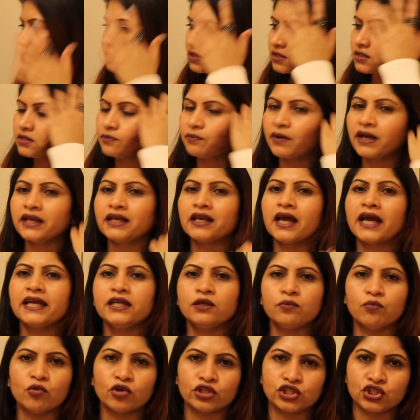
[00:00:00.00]
is just my
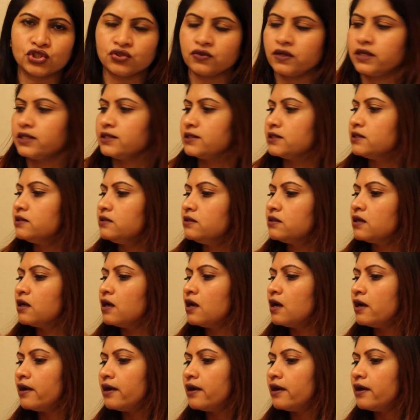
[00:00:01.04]
night moisturizer.